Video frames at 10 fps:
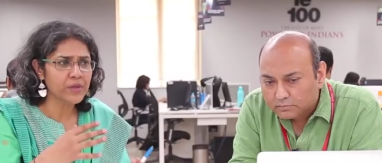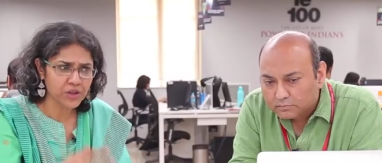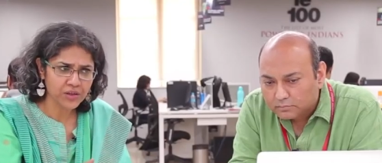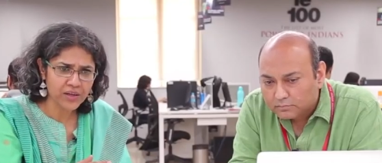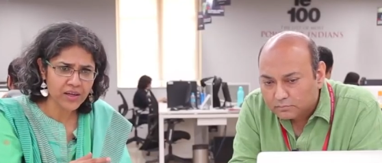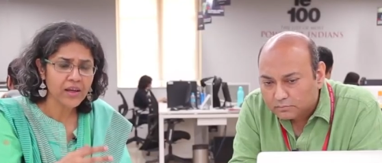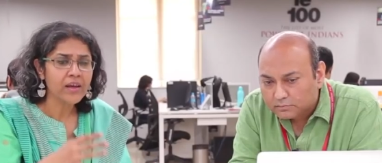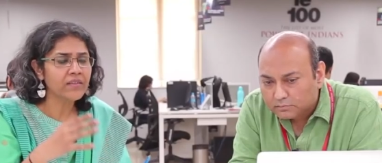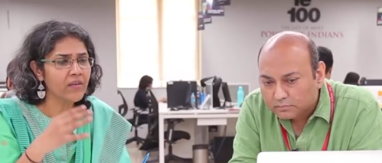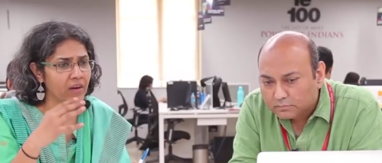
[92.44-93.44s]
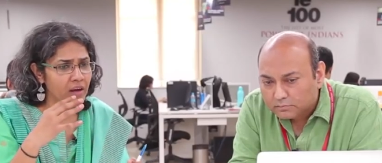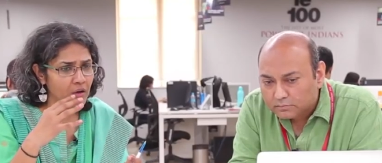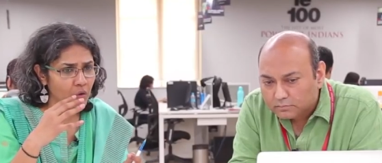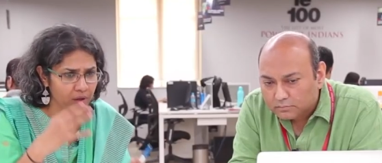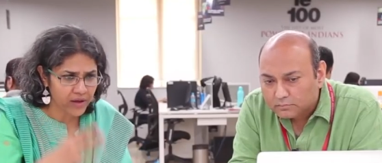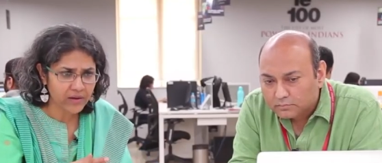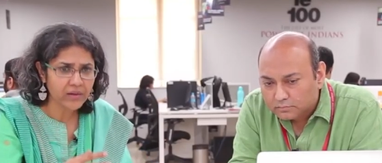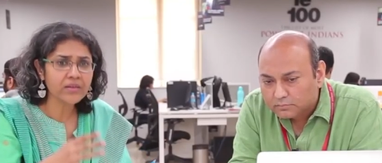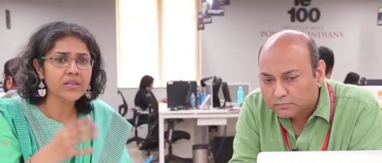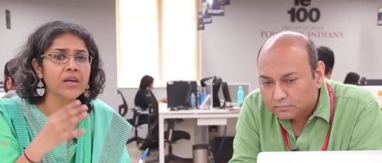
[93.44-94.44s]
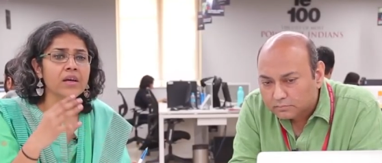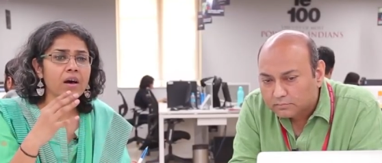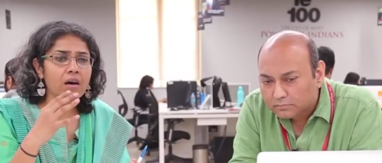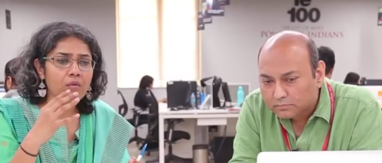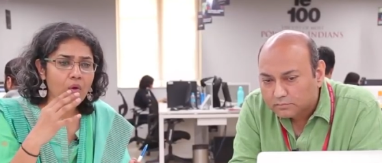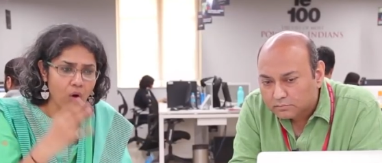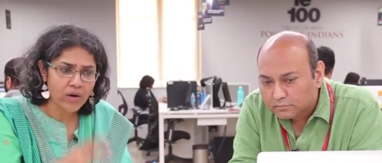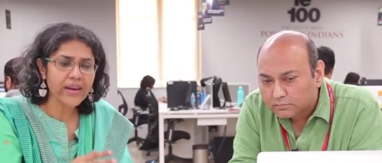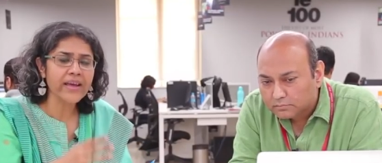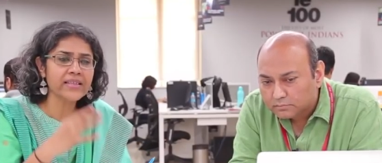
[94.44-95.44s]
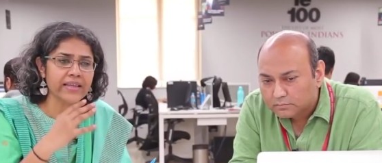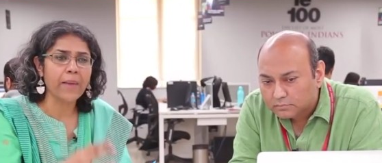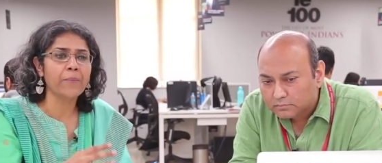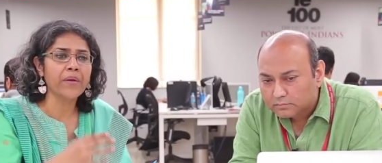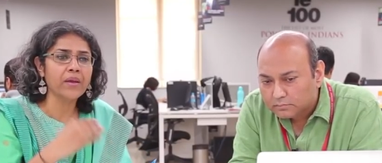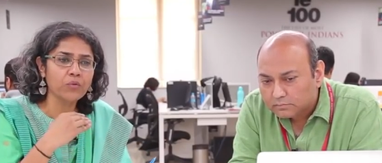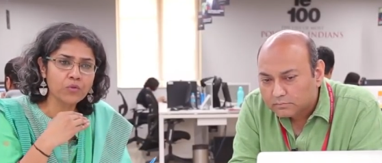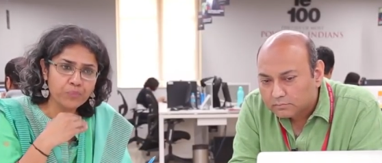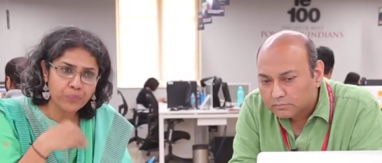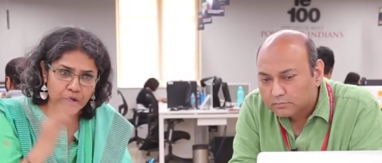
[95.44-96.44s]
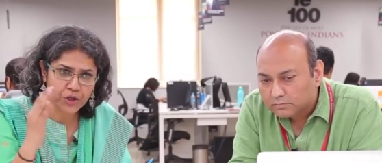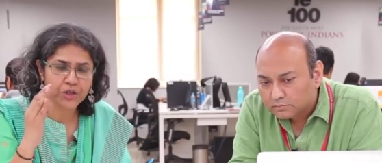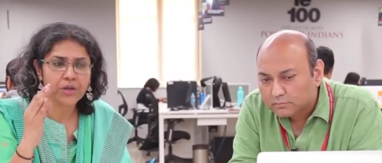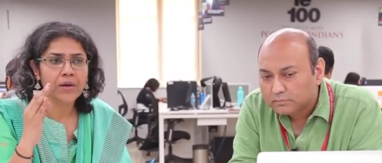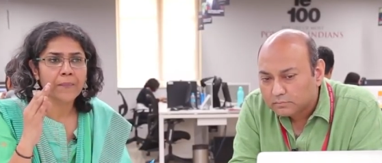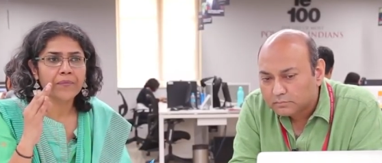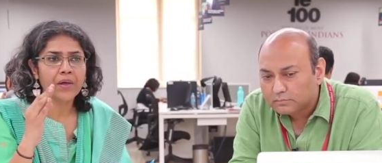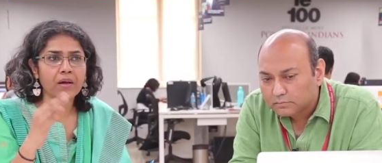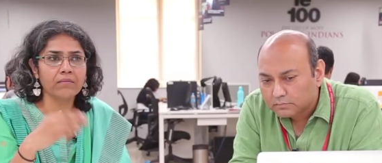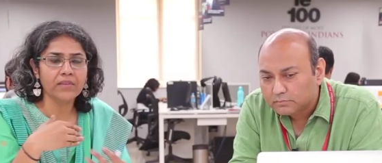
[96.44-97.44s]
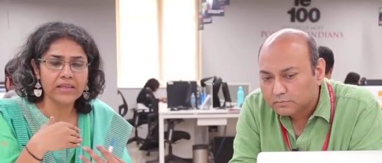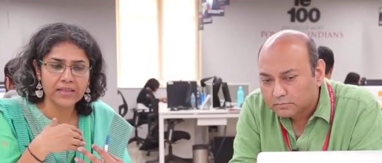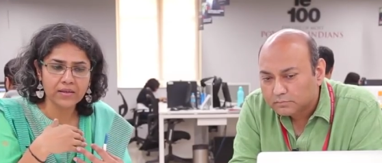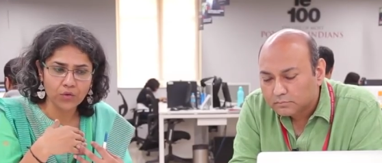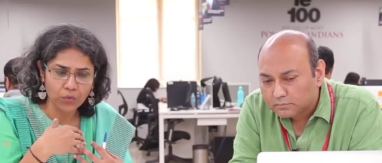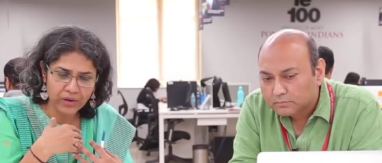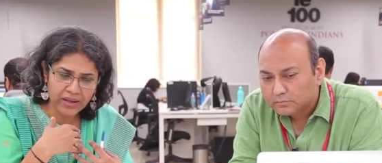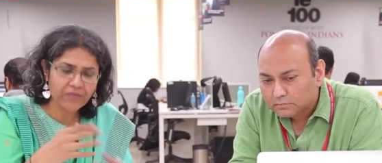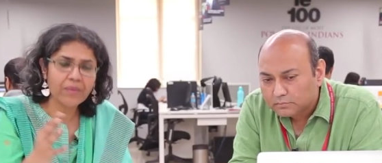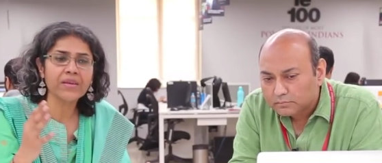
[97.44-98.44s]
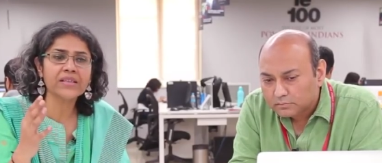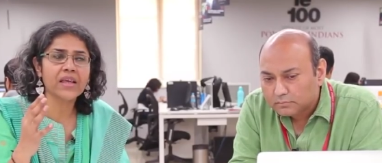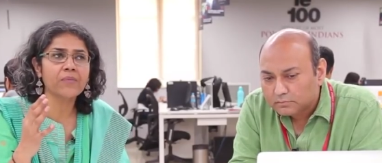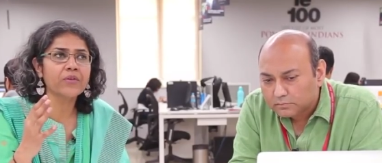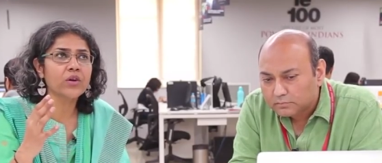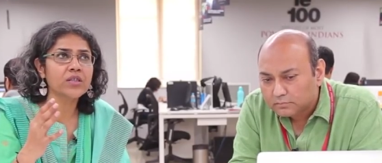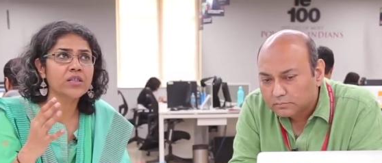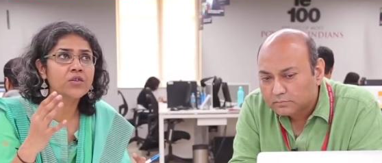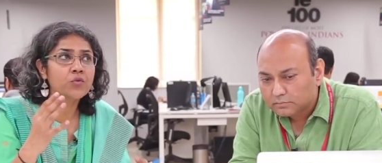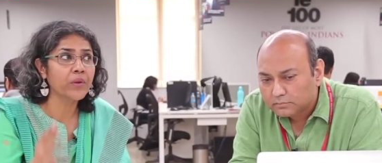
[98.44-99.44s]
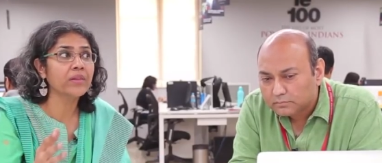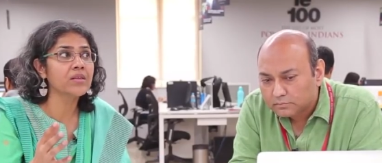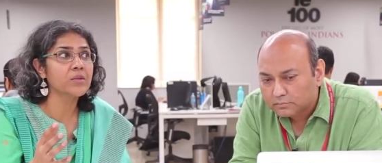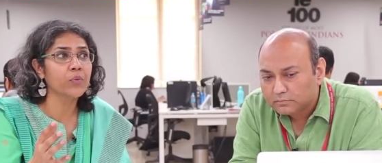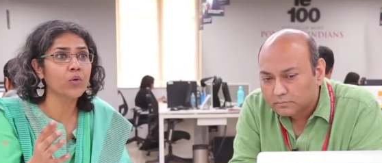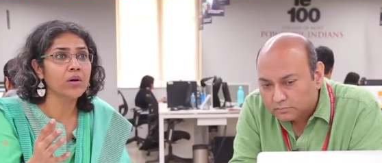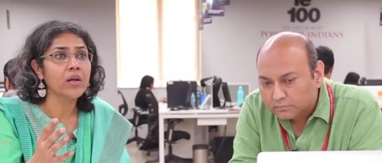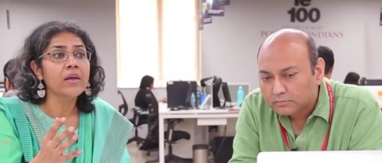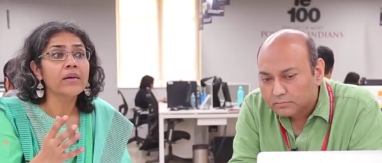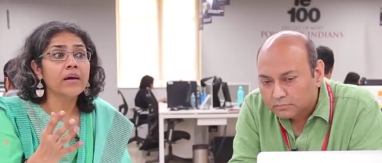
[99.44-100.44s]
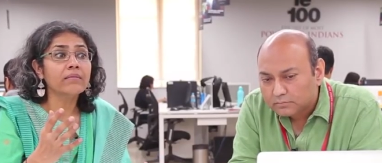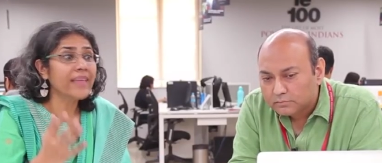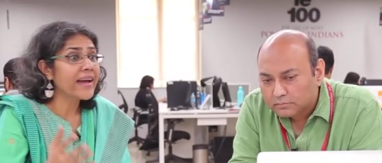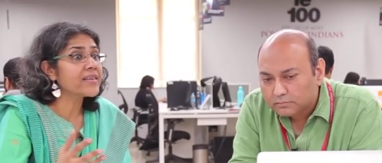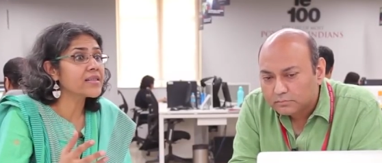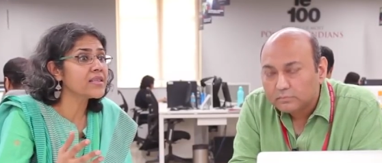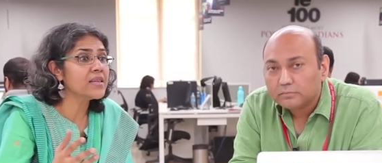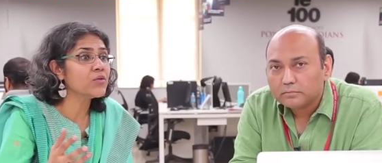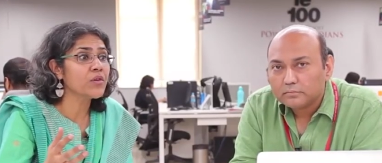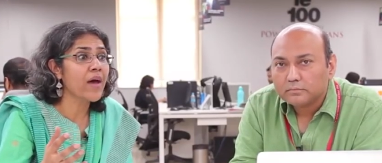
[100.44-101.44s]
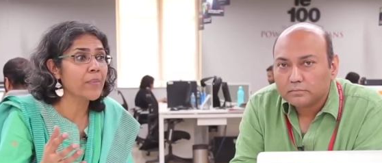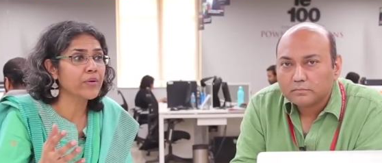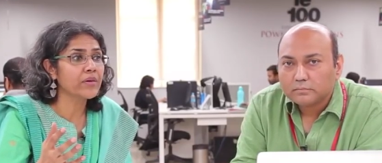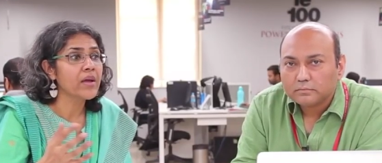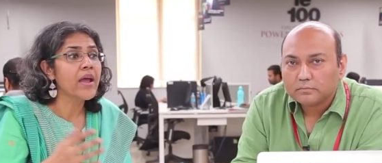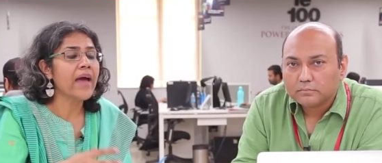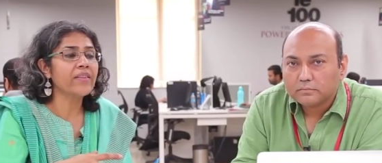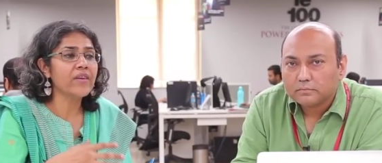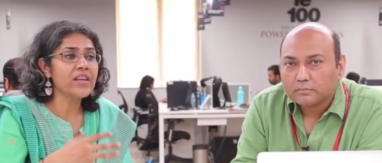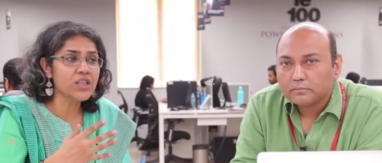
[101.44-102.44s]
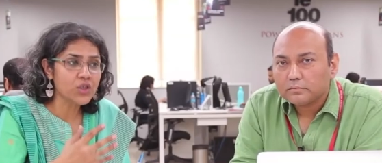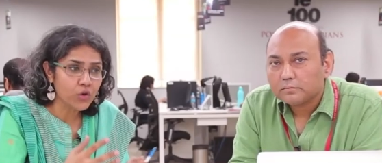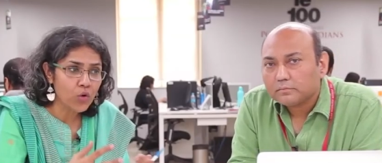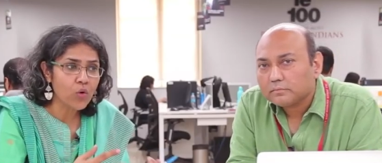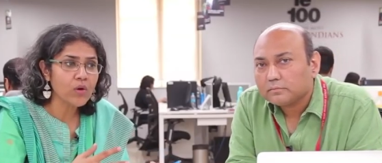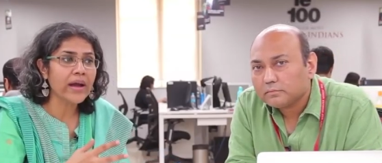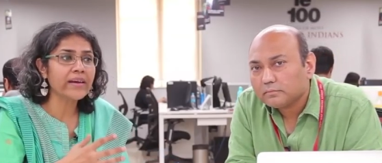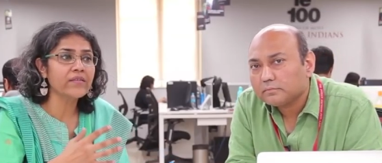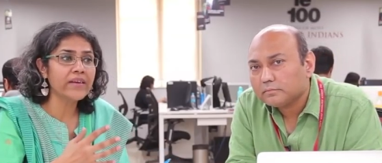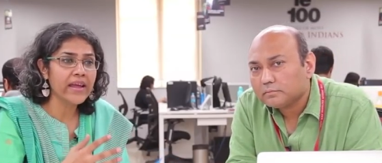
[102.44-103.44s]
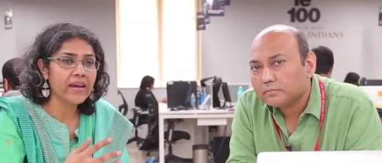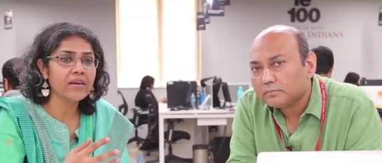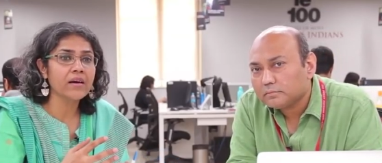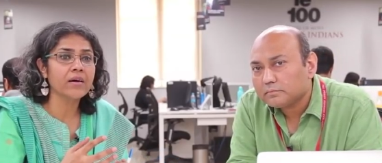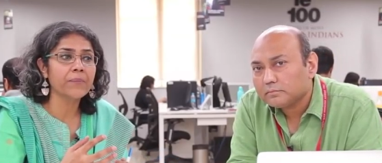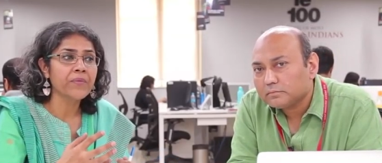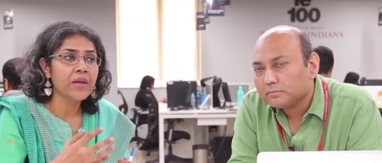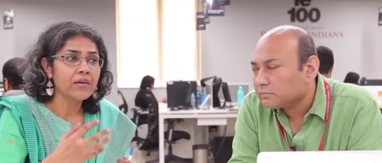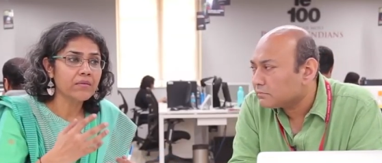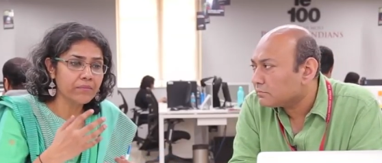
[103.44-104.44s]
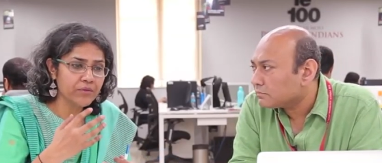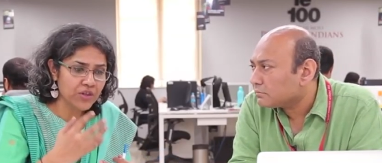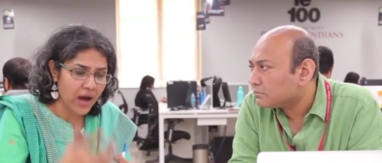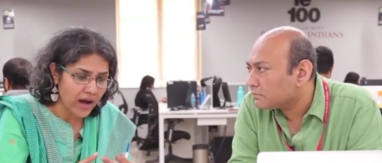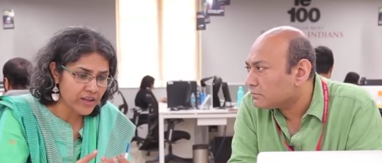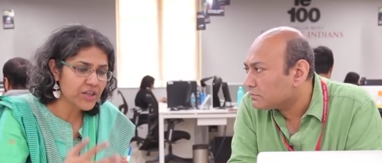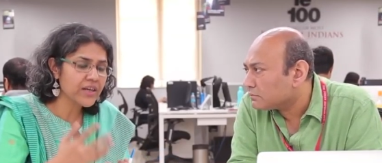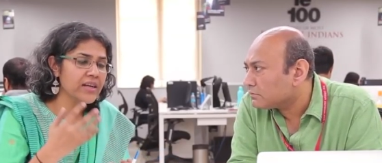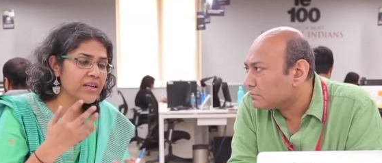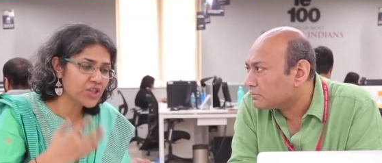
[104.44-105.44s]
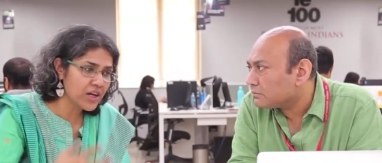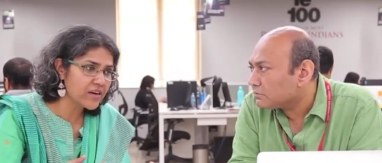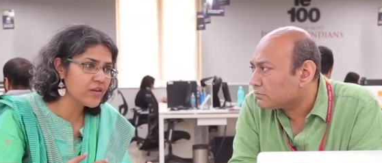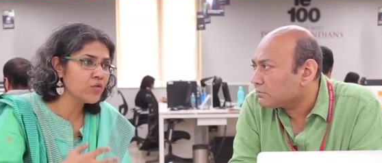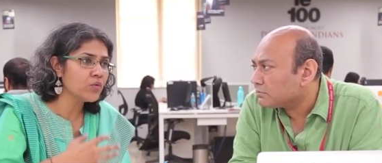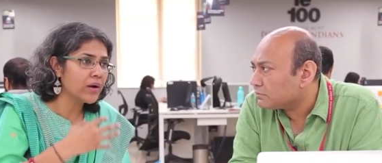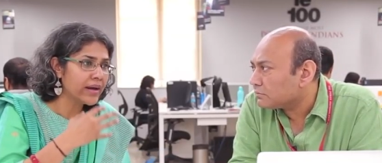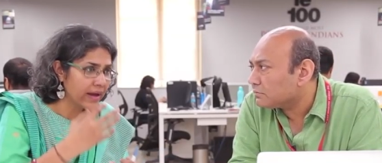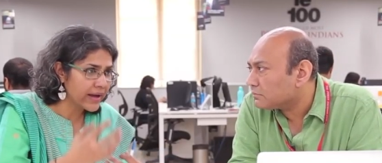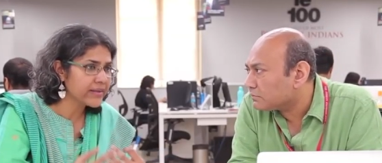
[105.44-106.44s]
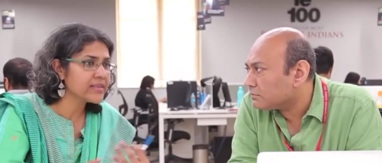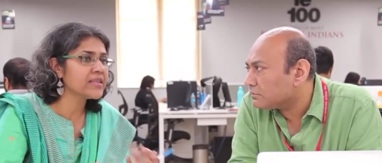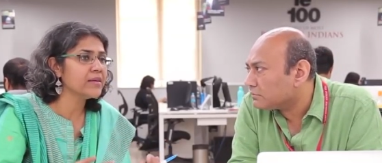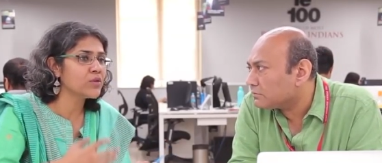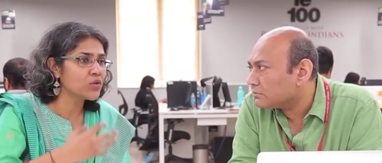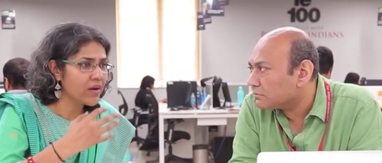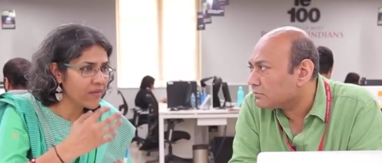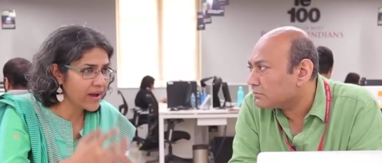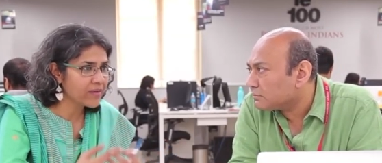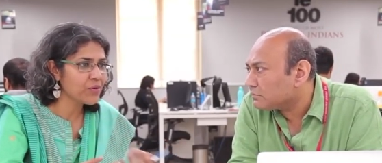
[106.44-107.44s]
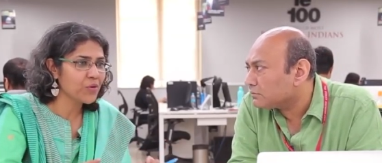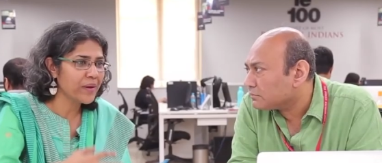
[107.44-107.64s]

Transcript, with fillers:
Speaker 1: machinery, their very coherent, uh, organized campaign would push uh, this, you know, will give them the escape velocity to win this poll. Uh, that doesn't seem to have happened. And the very slow kind of lane, uh, RJD, JDU alliance seems to have had, you know,